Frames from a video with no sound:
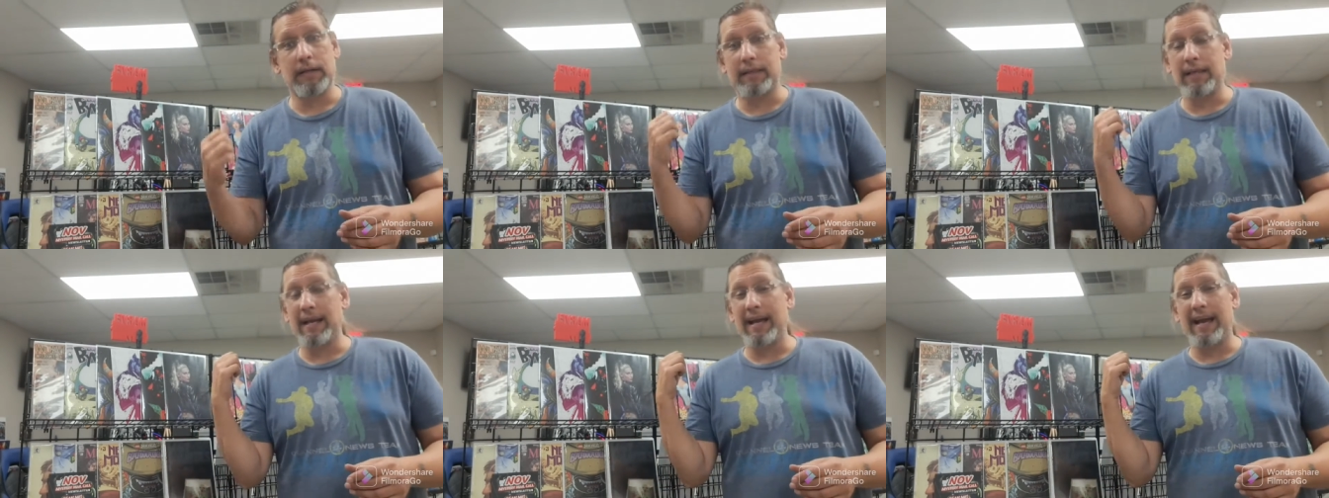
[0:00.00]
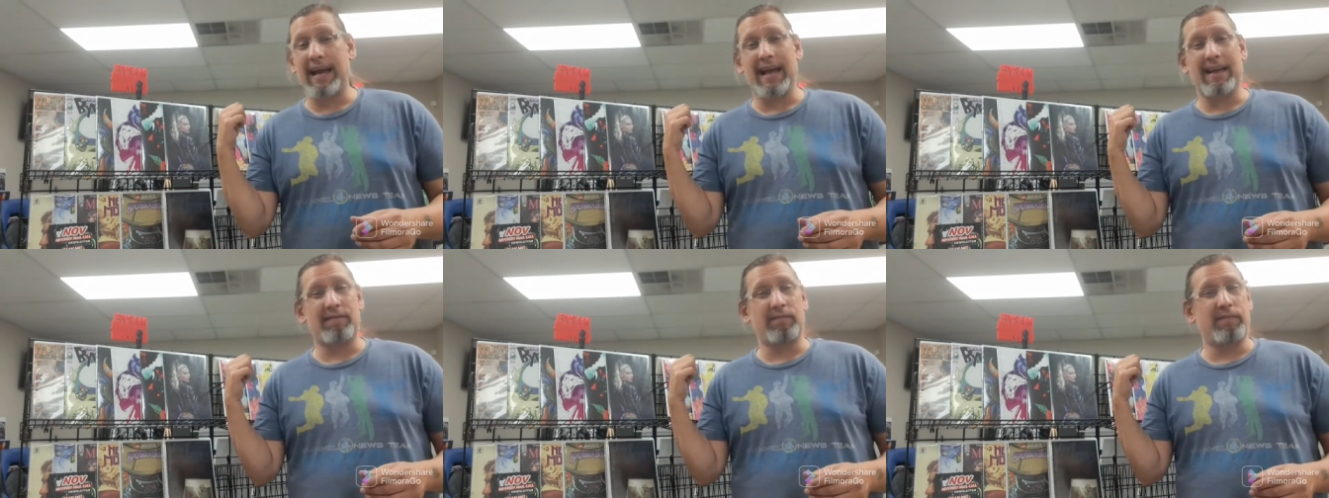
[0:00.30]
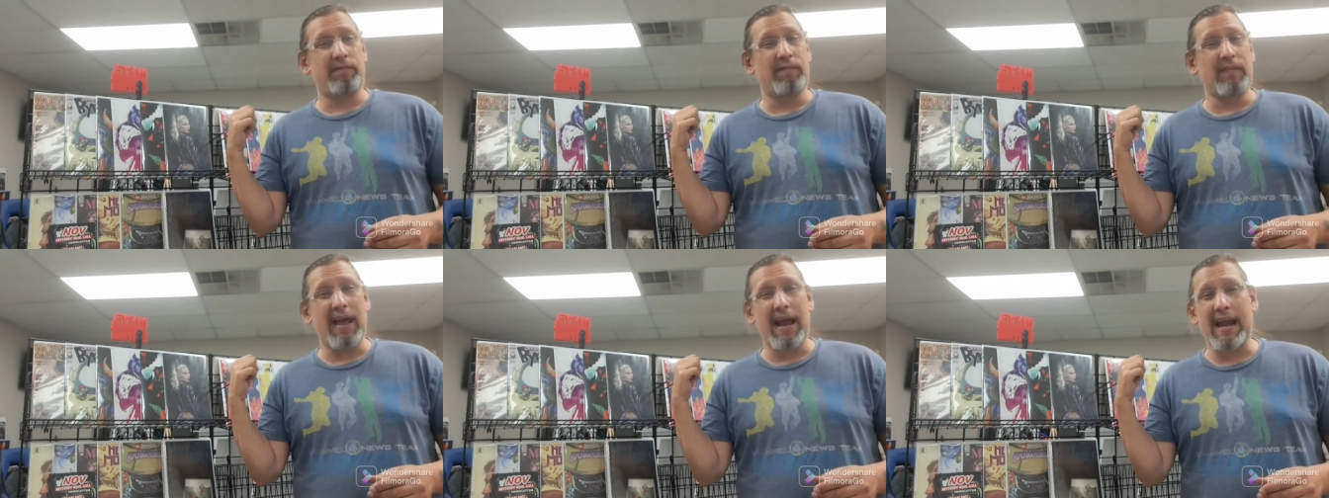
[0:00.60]
I think I had
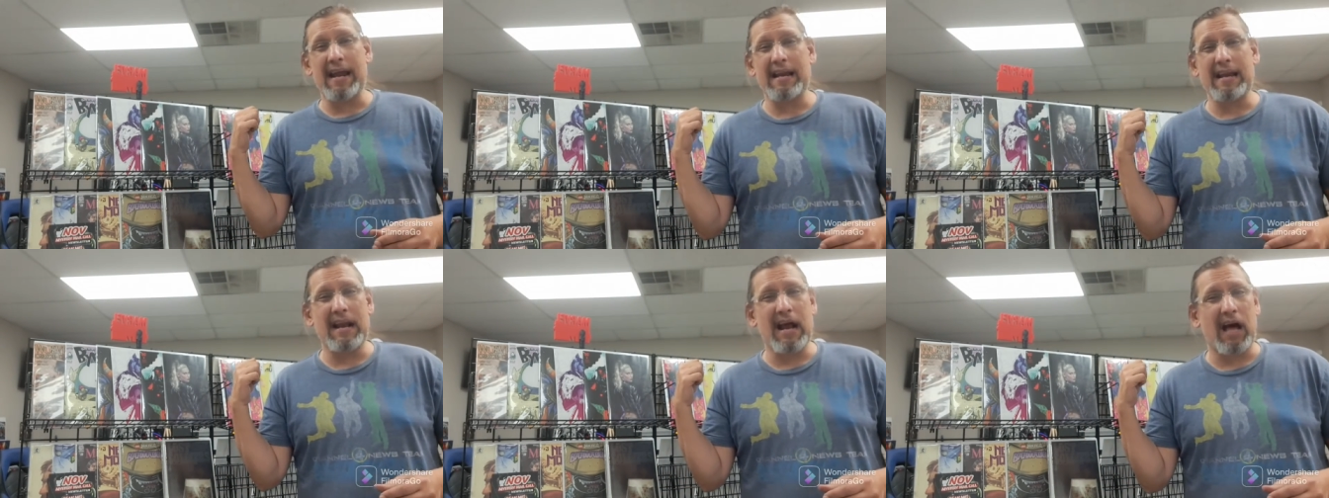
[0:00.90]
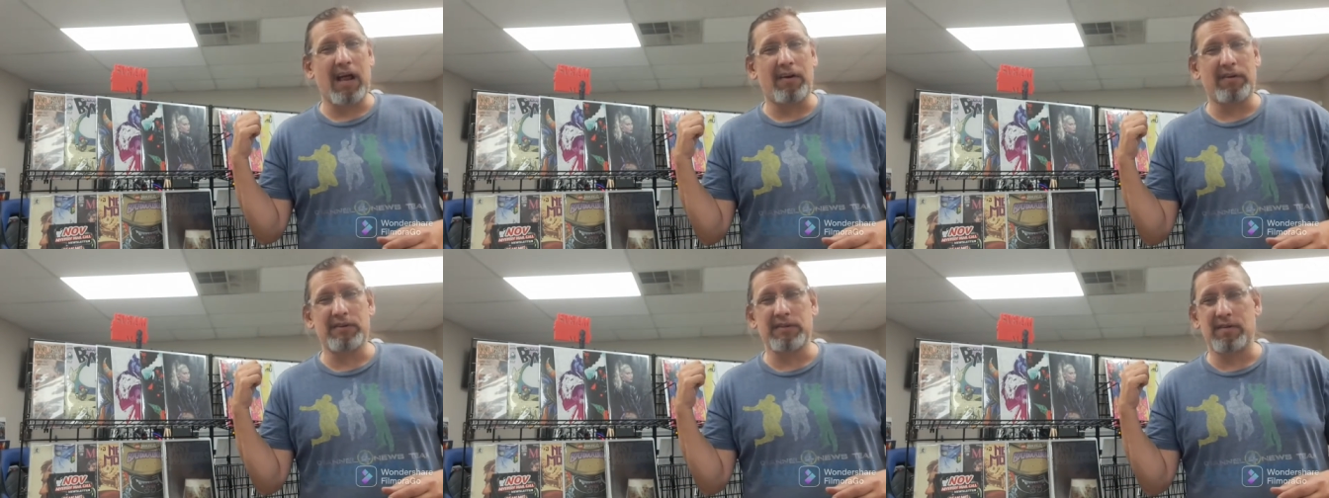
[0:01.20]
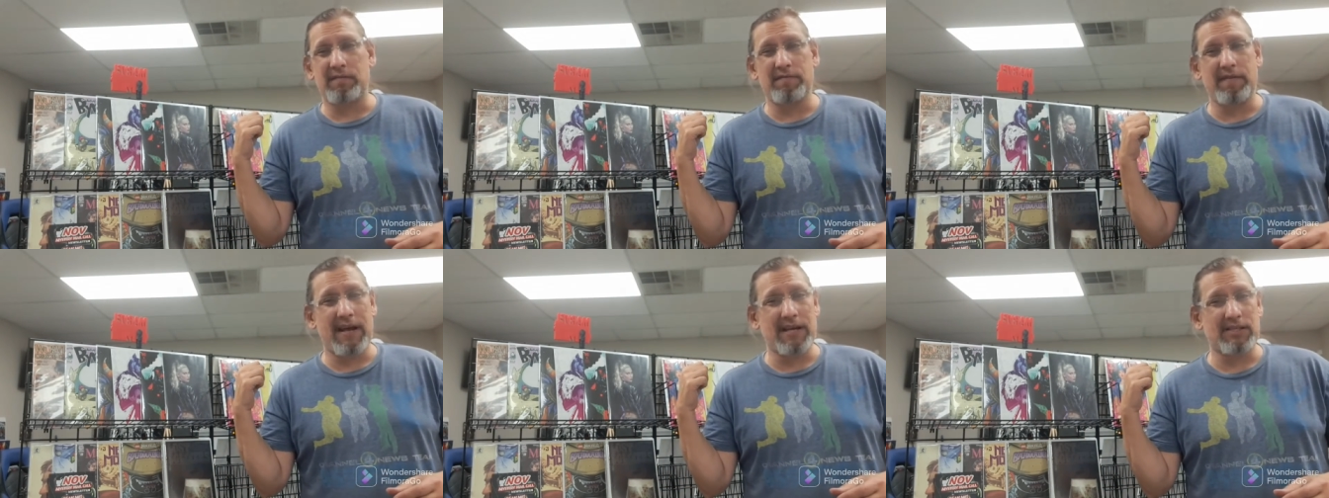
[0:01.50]
$80
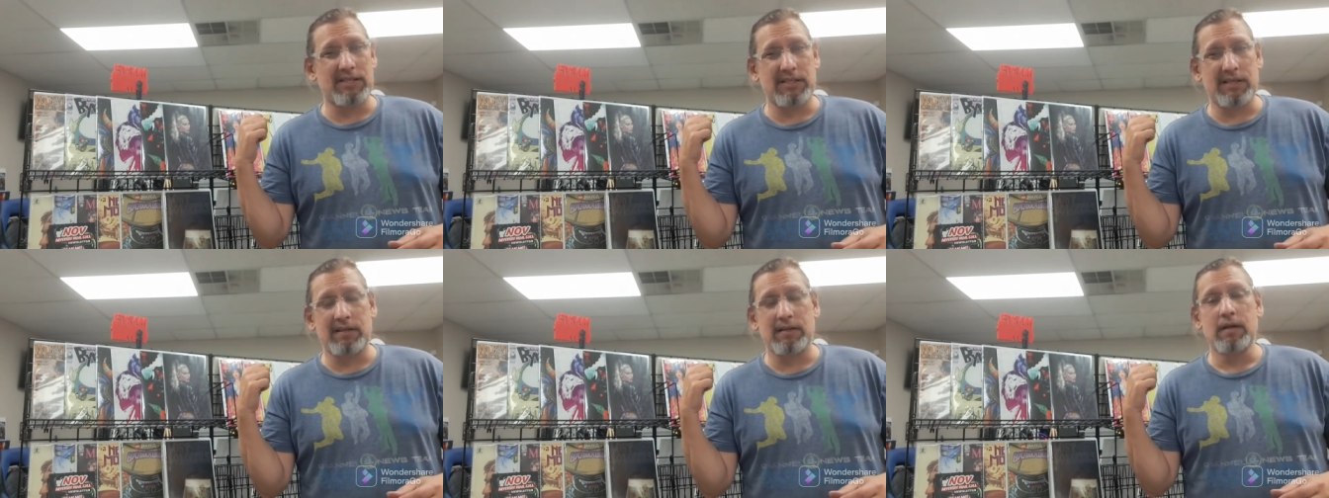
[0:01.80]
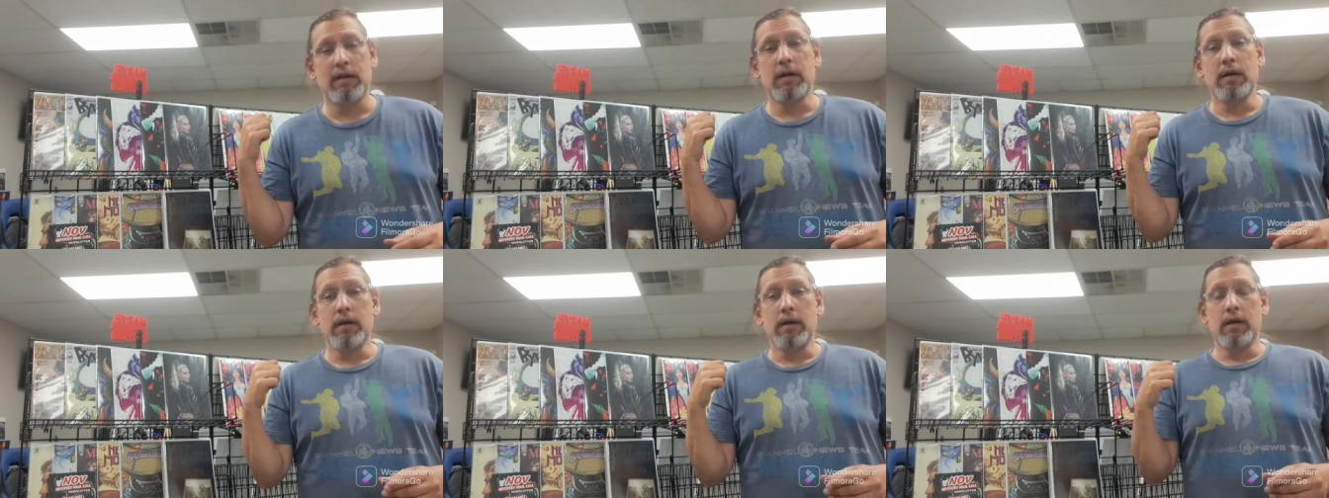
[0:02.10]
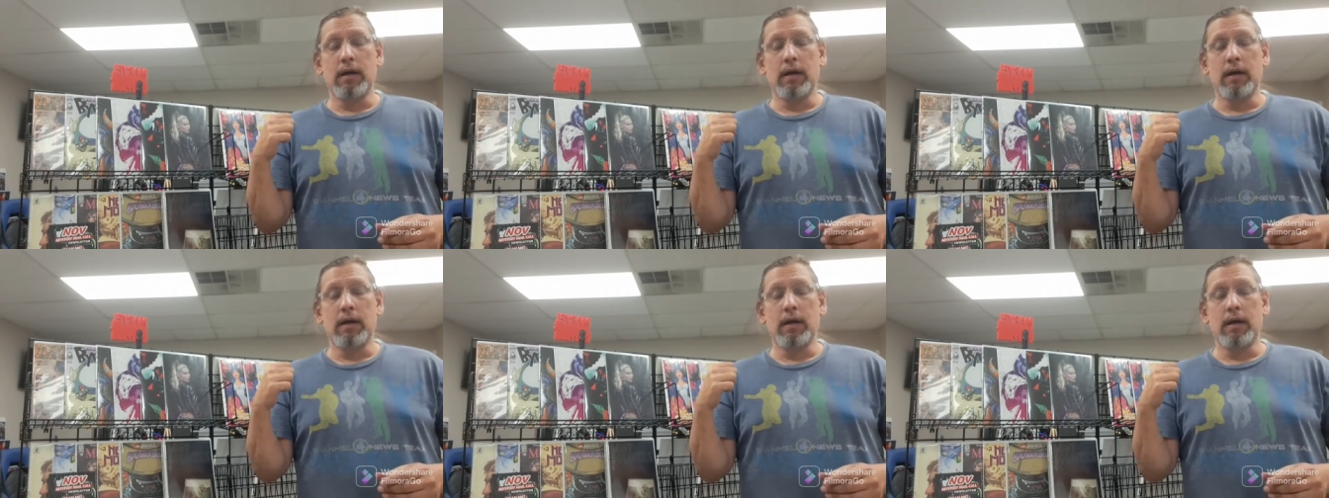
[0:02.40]
invested,